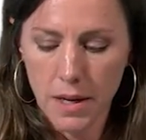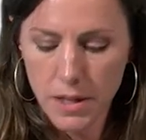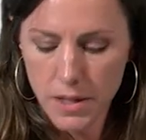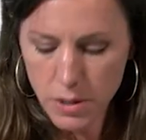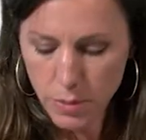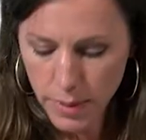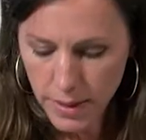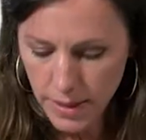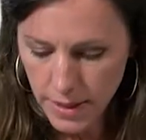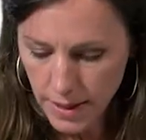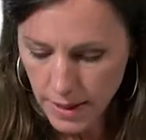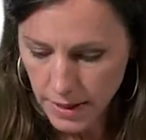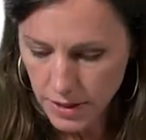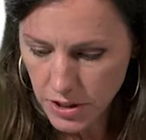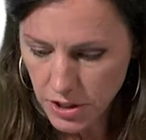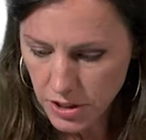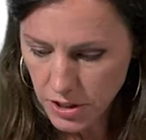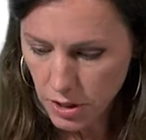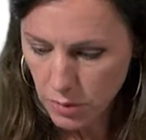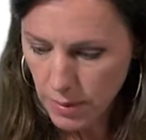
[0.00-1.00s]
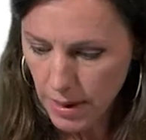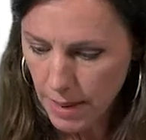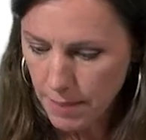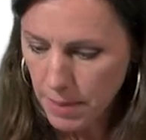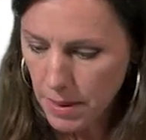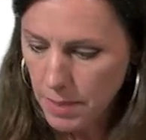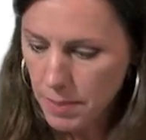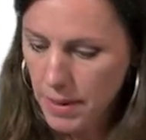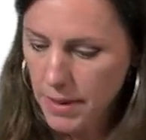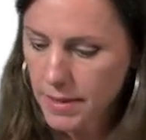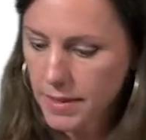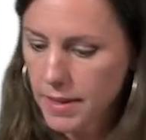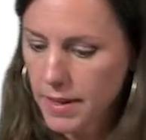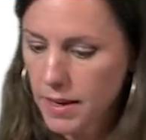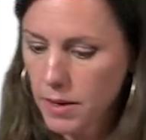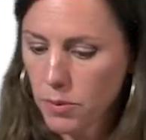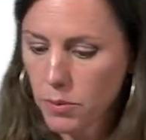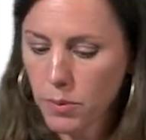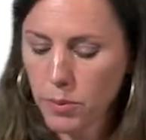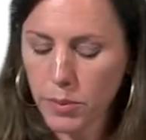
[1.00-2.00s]
So I think, just to wrap up, I
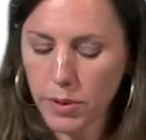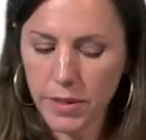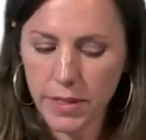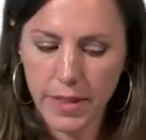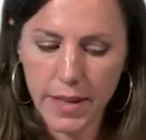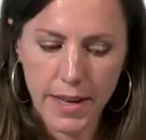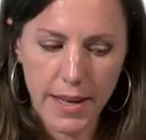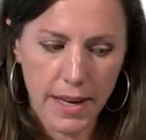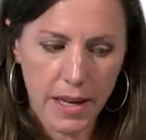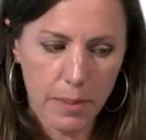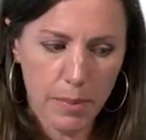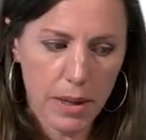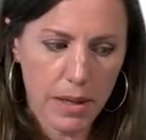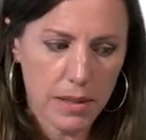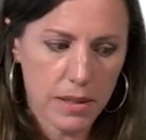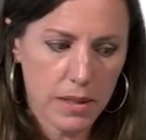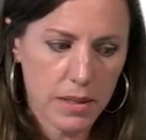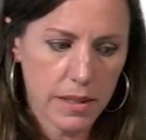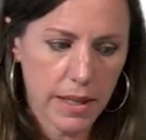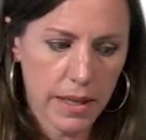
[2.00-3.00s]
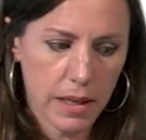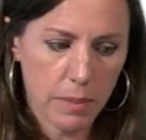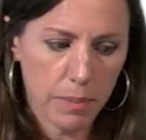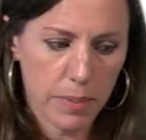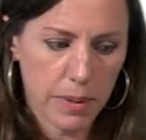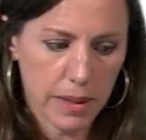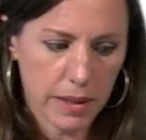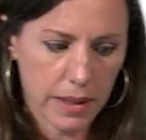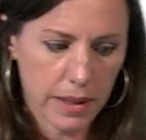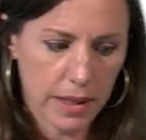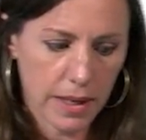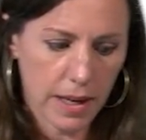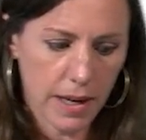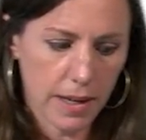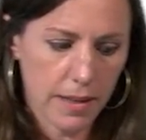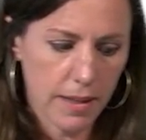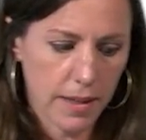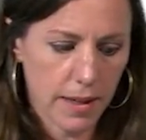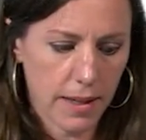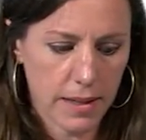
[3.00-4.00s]
think when we're thinking about sustainability, I
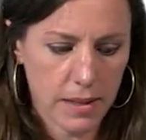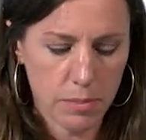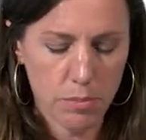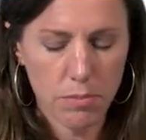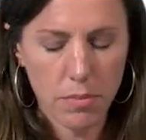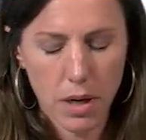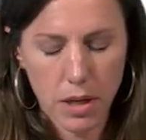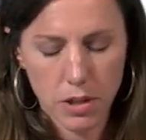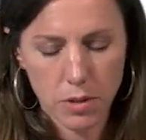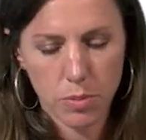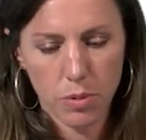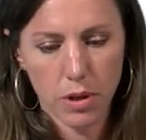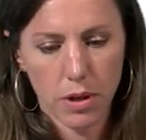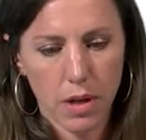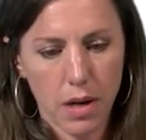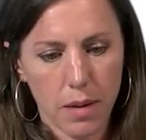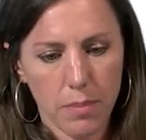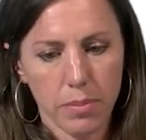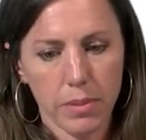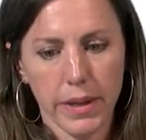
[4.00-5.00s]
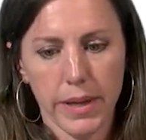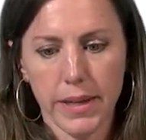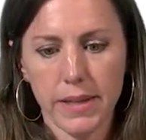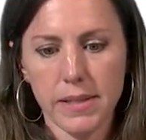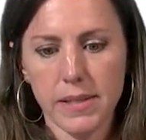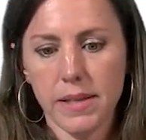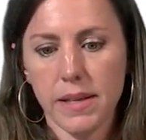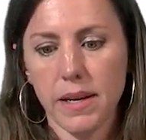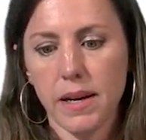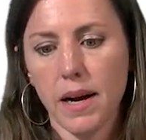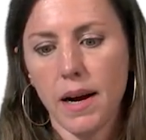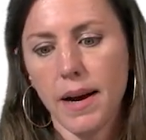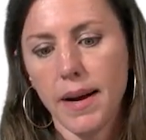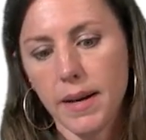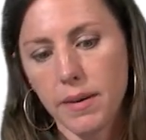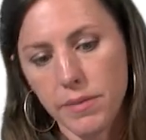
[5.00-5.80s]
think it's much more complex than I